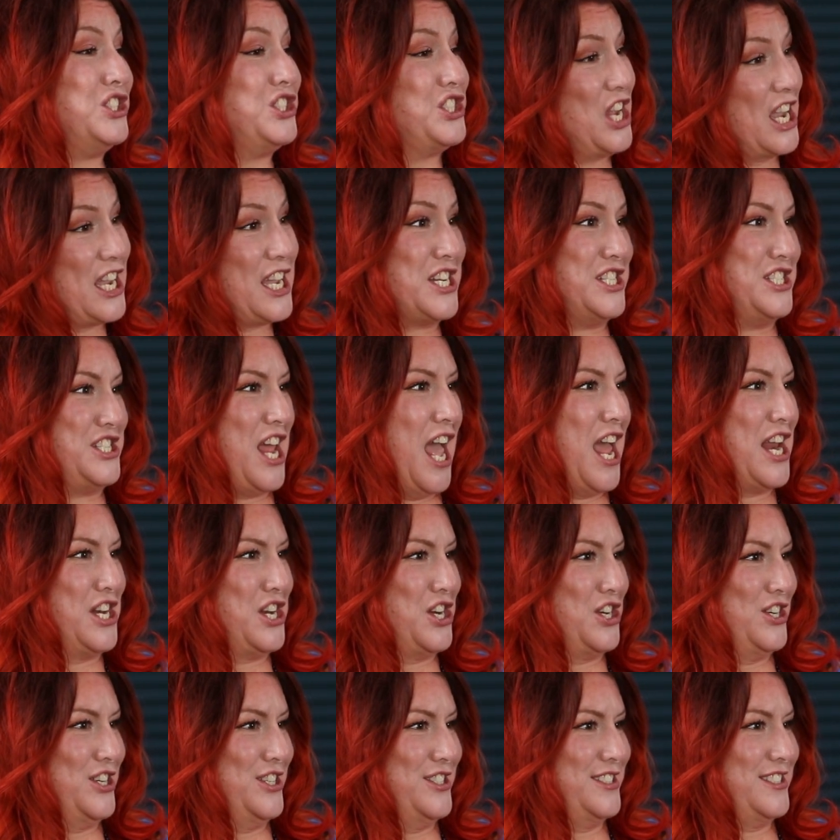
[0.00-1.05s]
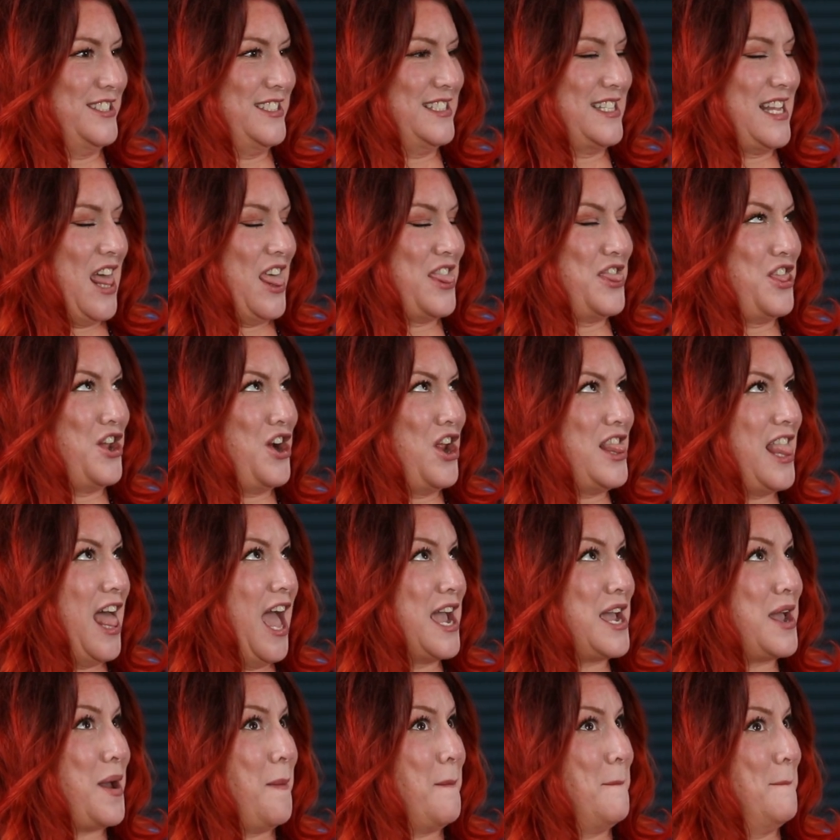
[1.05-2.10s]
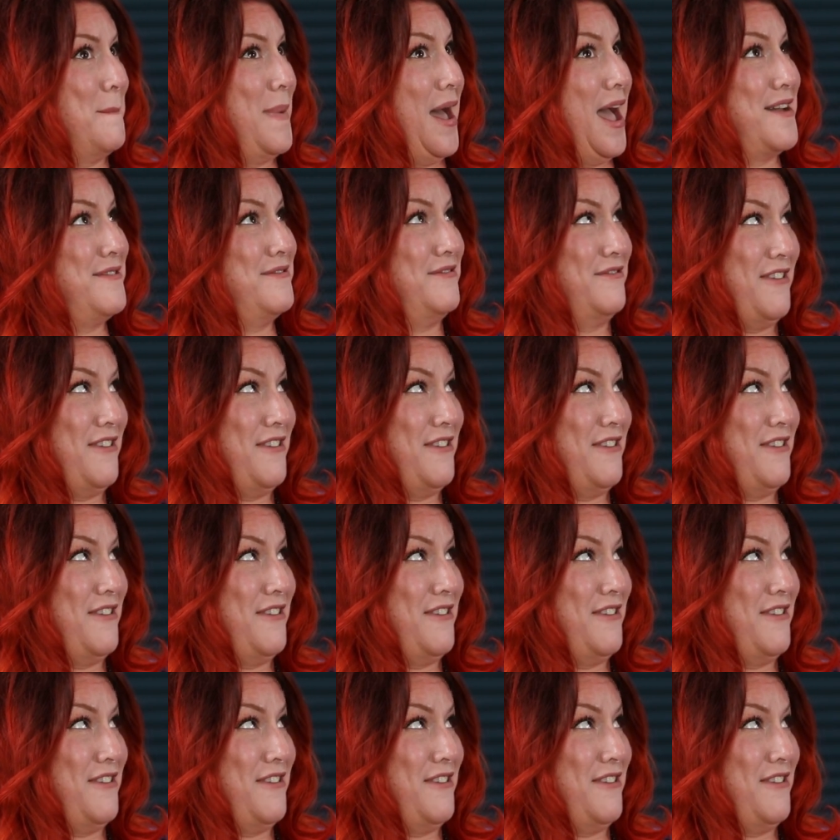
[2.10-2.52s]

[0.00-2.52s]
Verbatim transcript: chicken tenders? They're like my